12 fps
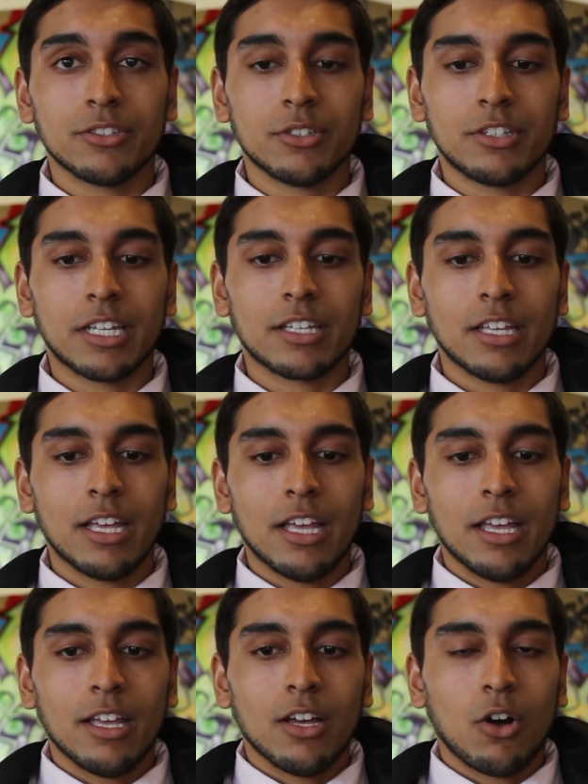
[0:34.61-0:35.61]
So I think
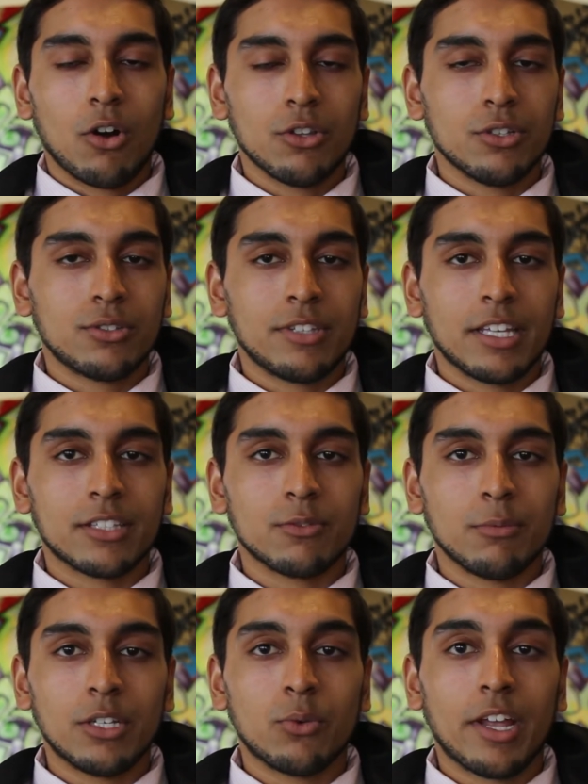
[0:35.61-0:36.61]
all those things
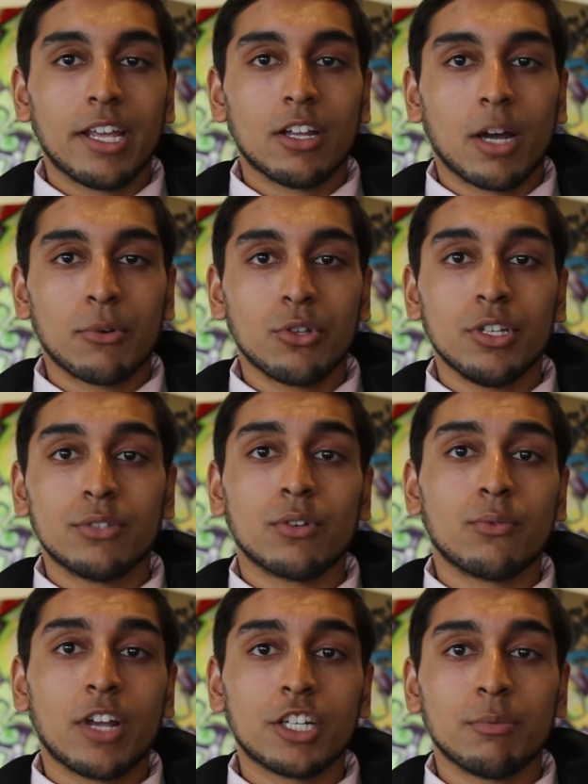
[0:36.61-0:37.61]
would be great opportunities
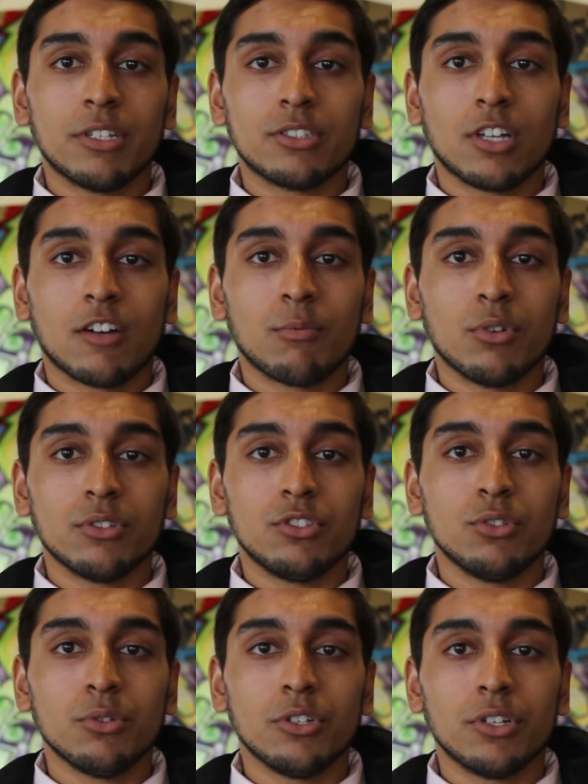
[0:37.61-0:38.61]
for freshmen and sophomores,
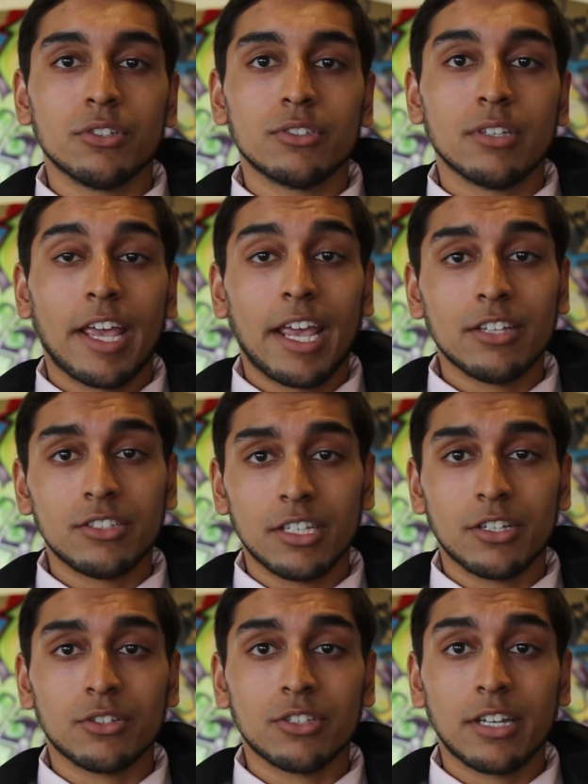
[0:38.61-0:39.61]
and juniors and
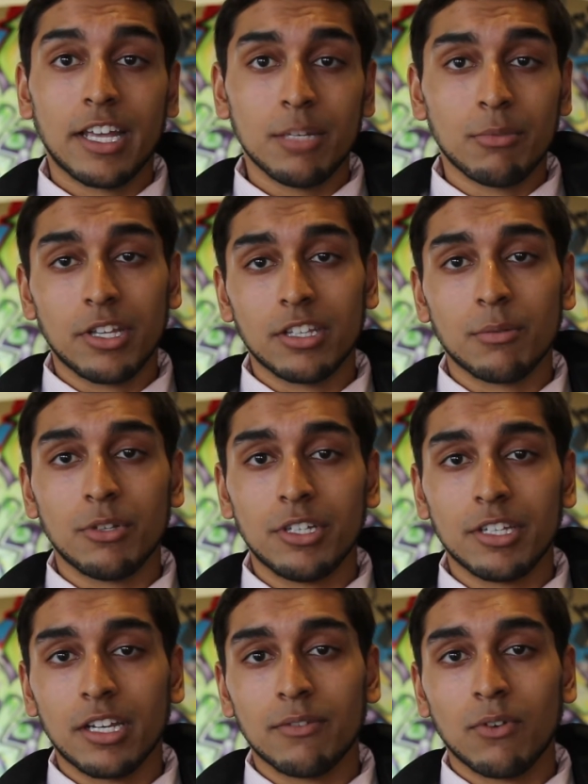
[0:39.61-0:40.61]
seniors and anybody in the
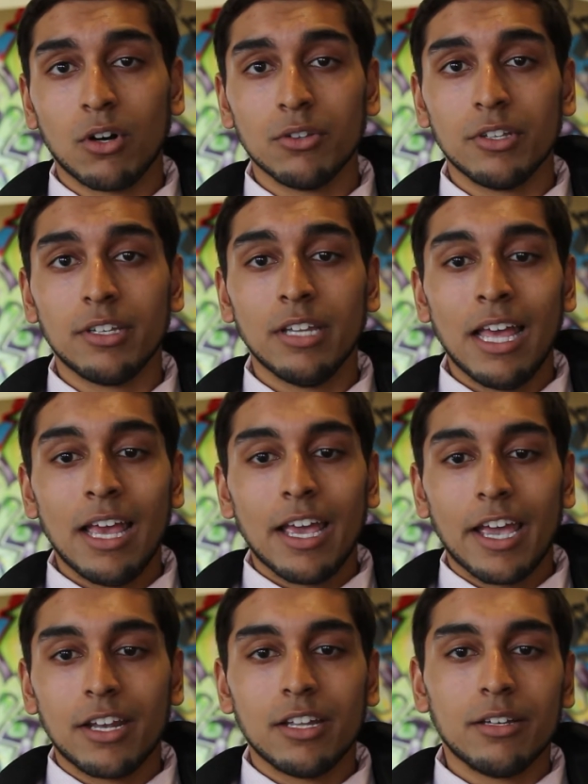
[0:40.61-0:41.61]
community to get involved in.
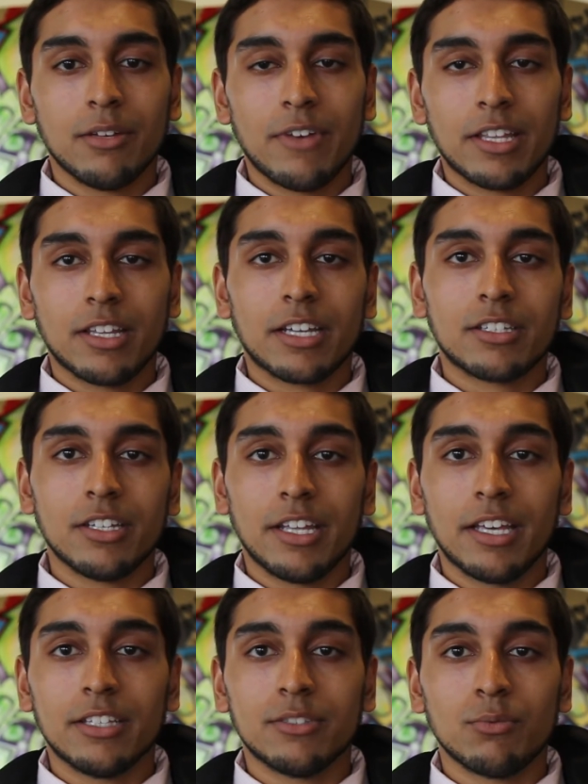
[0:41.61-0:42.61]
And an event like
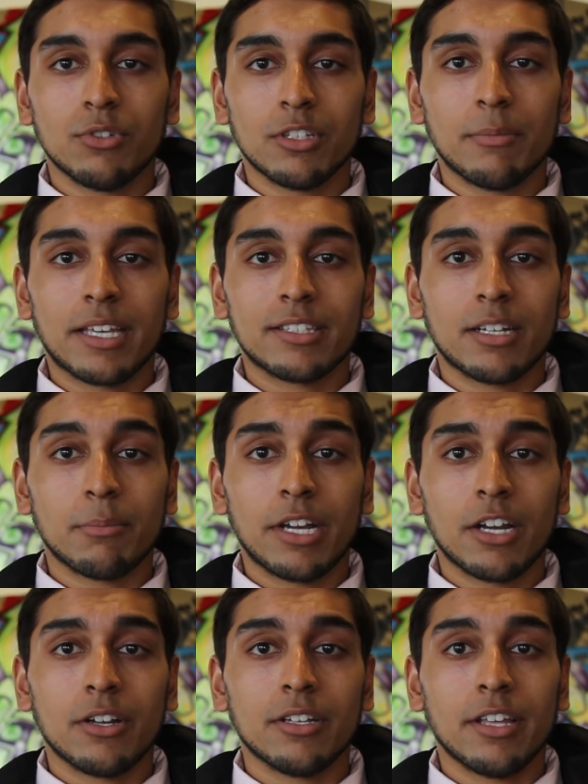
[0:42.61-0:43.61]
today's really makes that
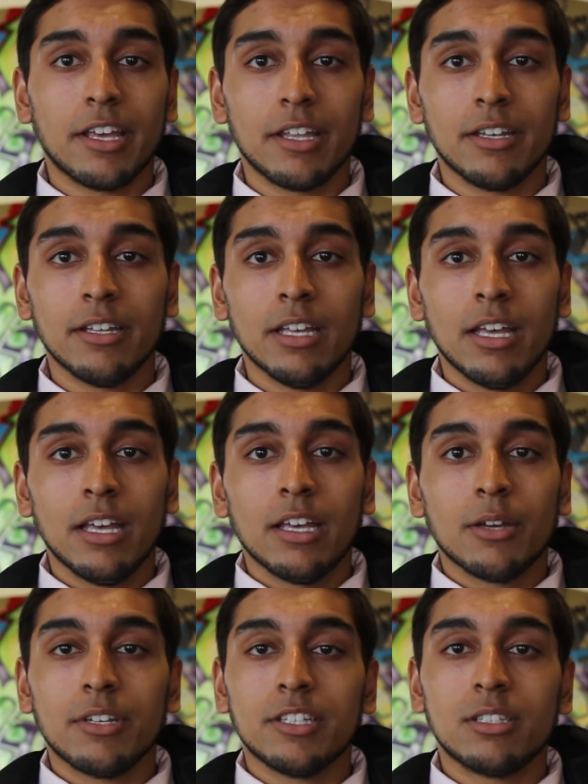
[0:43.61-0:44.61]
apparent and
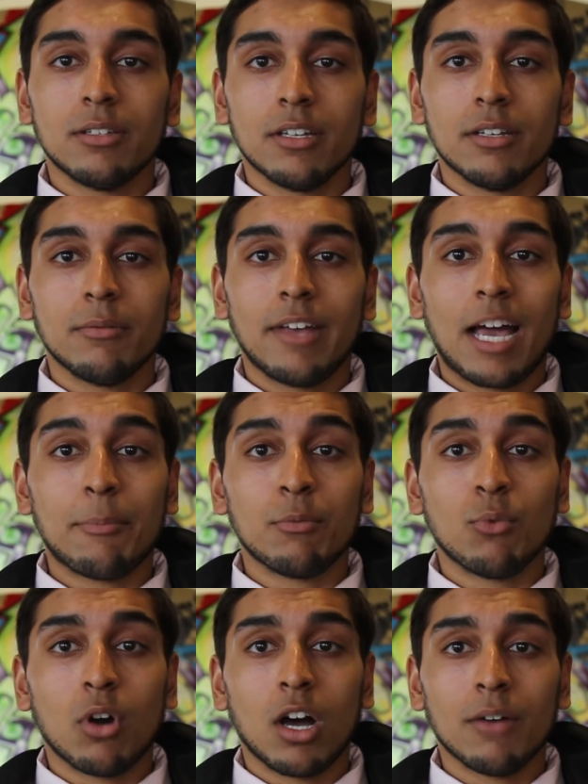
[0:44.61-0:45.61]
it needs to
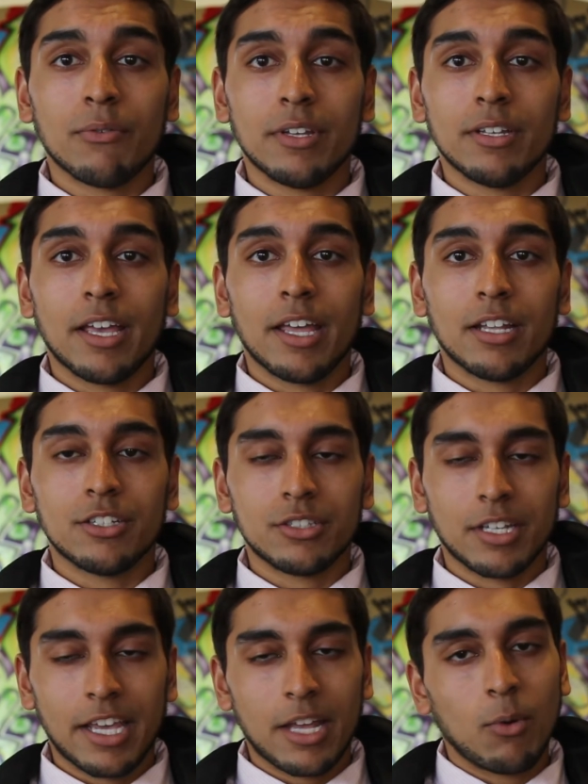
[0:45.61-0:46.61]
happen more often. And I
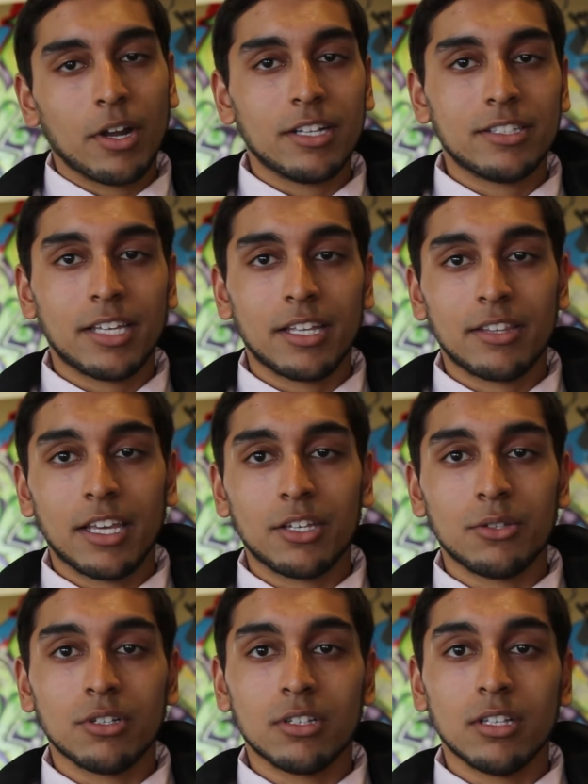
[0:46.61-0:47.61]
just, again, wanted to say
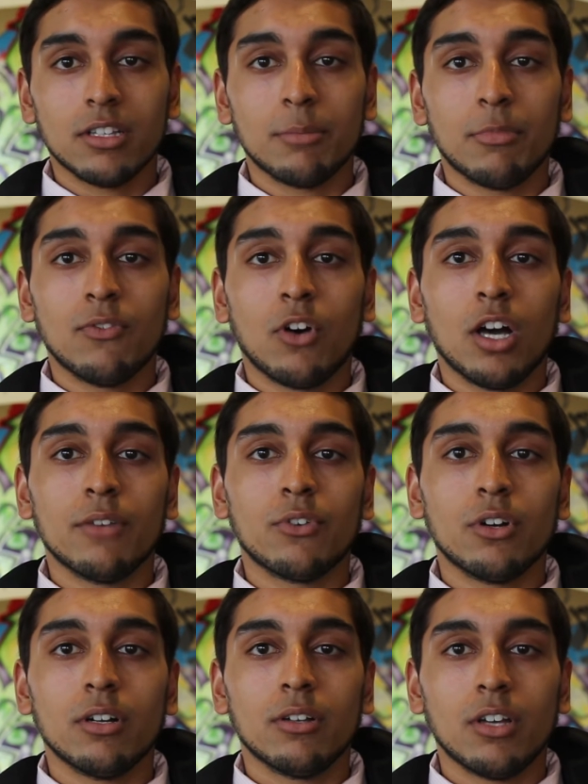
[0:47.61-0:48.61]
thank you to Libavon
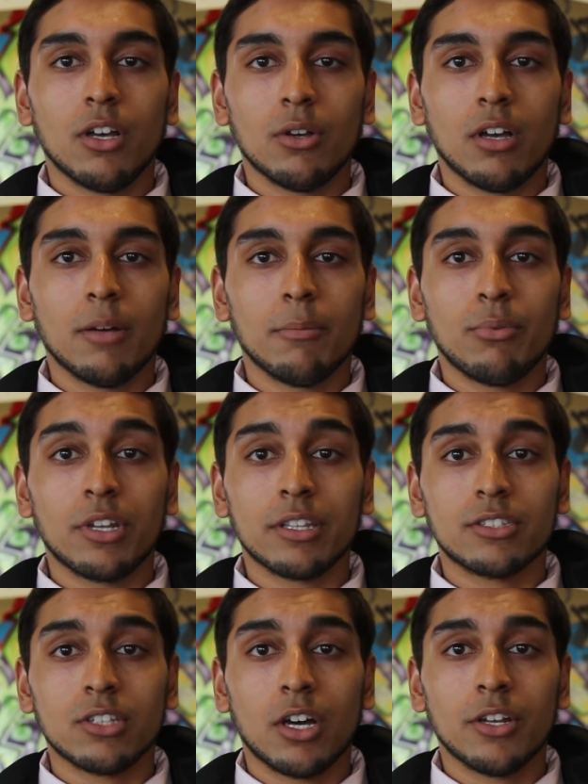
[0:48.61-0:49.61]
for uh, putting
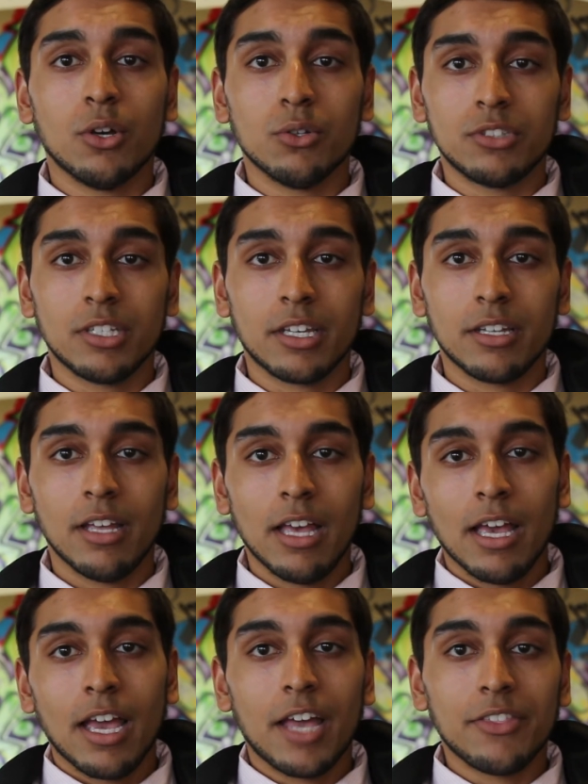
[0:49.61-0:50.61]
this on, hosting it,
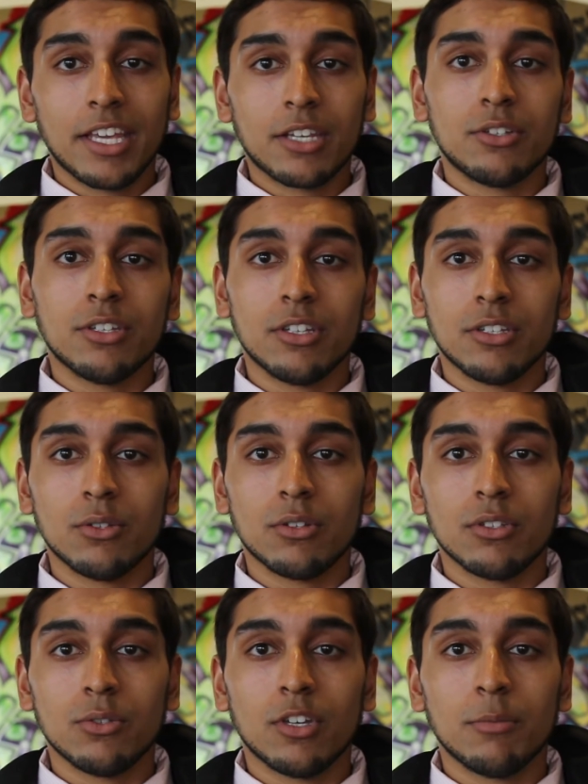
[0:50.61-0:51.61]
and thank you to the
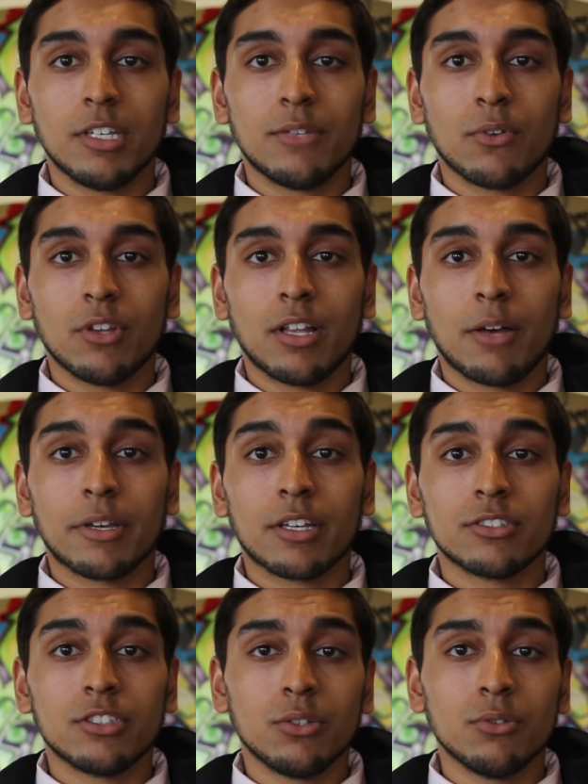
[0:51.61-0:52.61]
UAB for allowing
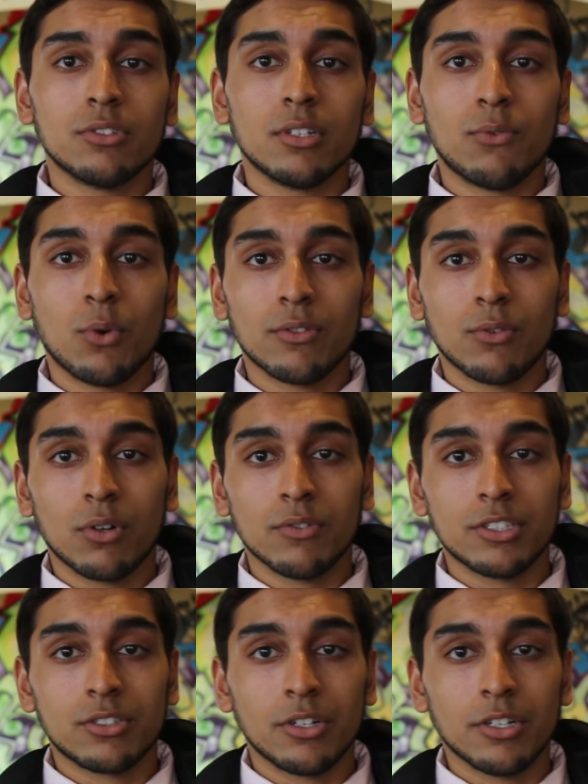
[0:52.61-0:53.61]
us to use the fourth floor of
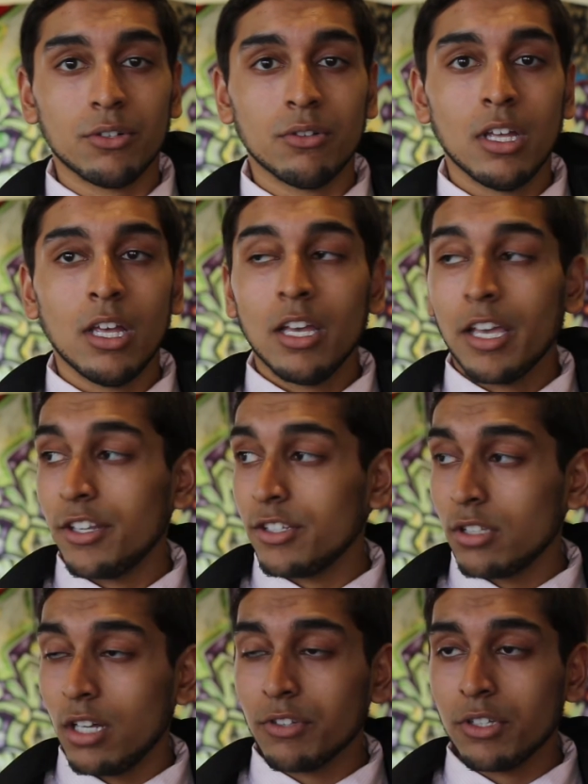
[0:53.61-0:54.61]
Lister Hill and
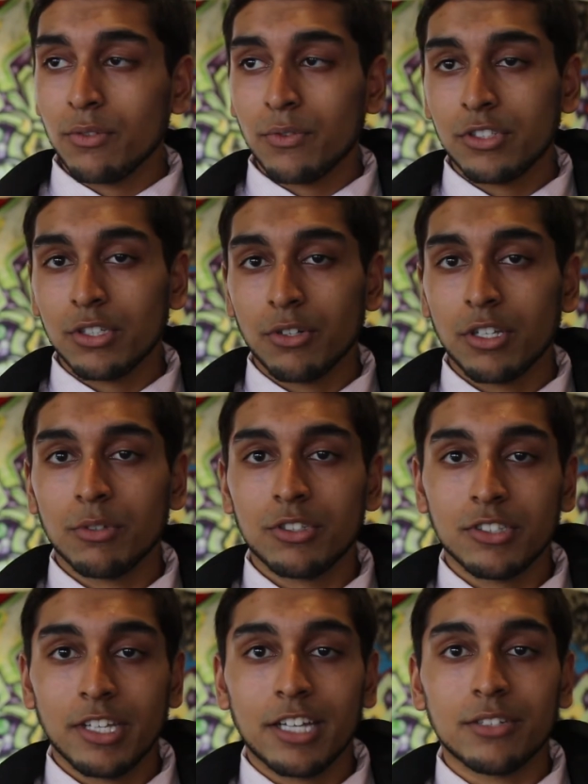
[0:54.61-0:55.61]
this lovely new facility, which
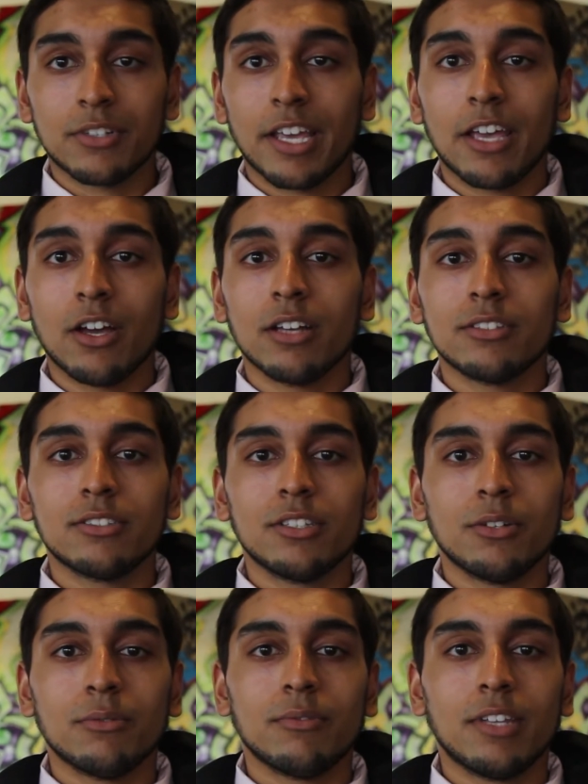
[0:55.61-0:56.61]
is the edge of chaos.
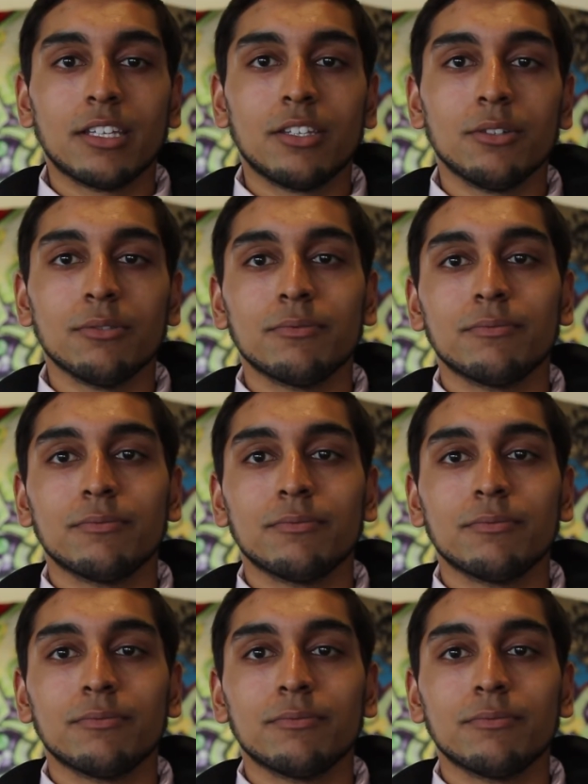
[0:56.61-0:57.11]
So thank you.